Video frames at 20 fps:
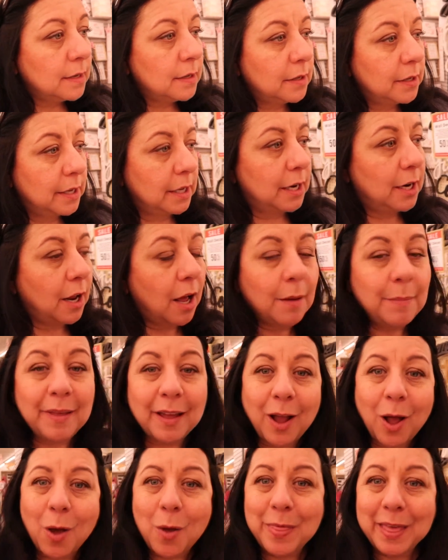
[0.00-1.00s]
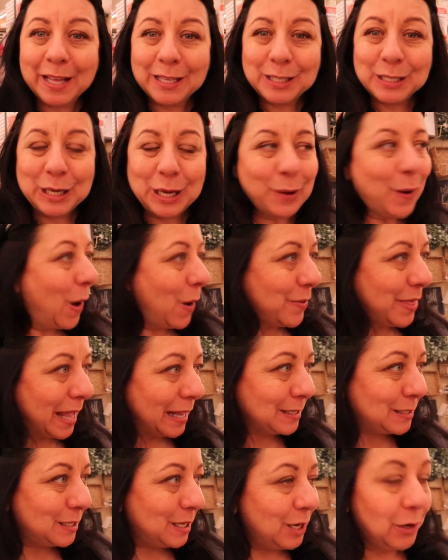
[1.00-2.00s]
looking at I'm like, oh that's cute, oh
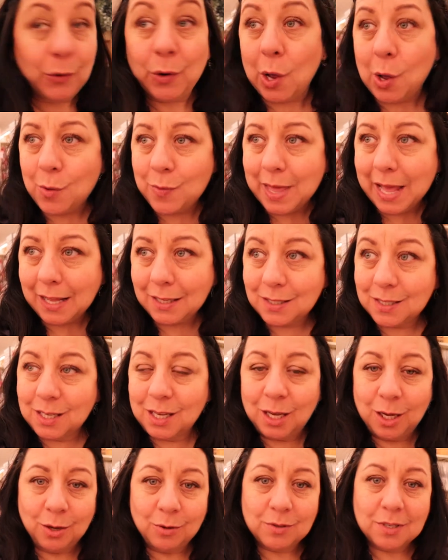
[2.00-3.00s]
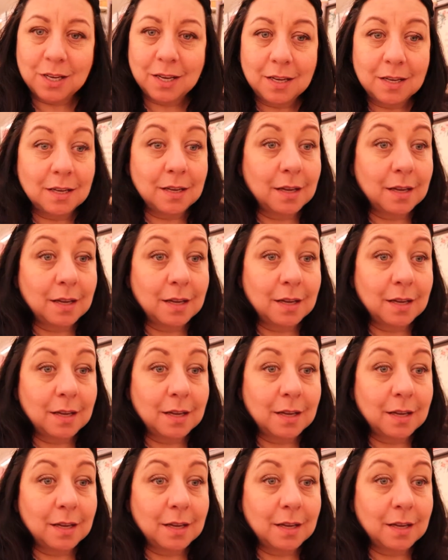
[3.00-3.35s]
that's cute, oh that's cute.